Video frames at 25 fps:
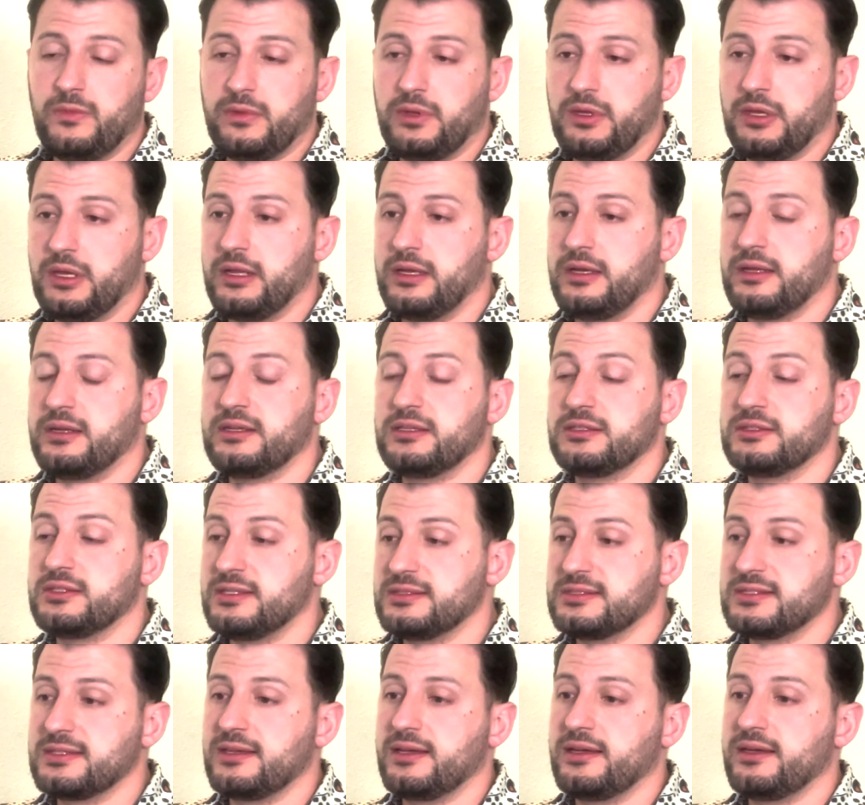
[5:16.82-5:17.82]
and
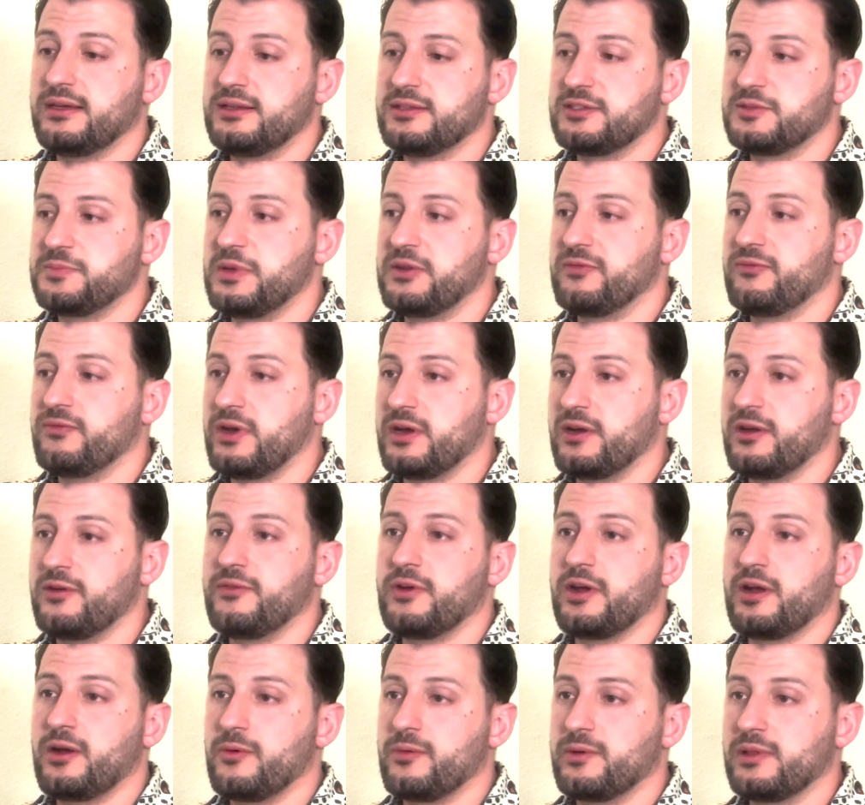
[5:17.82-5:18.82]
it's been very,
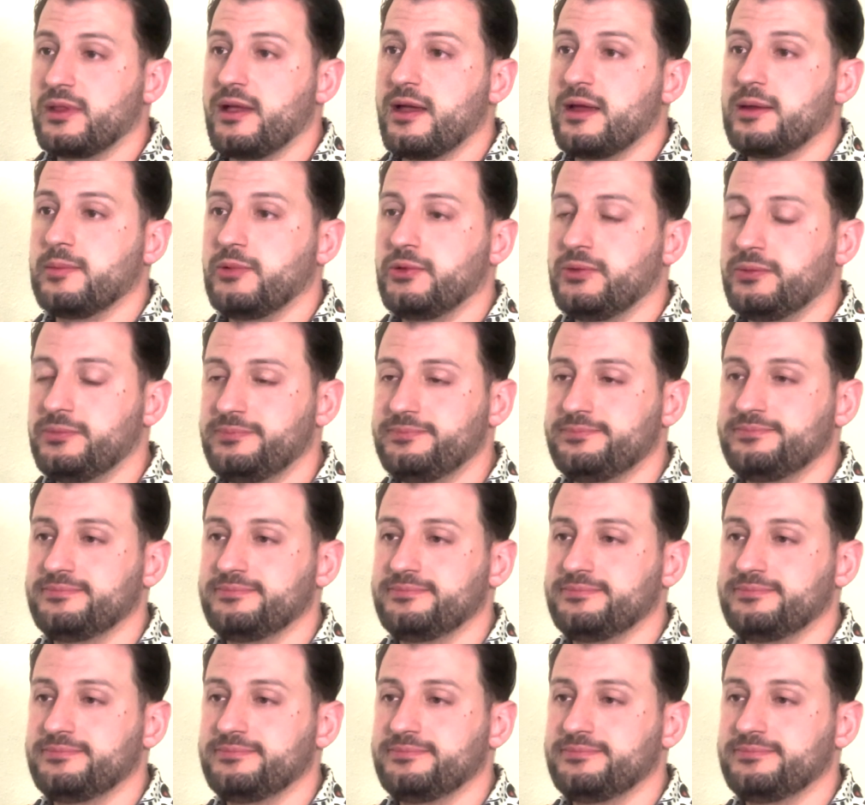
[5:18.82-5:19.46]
very reliable.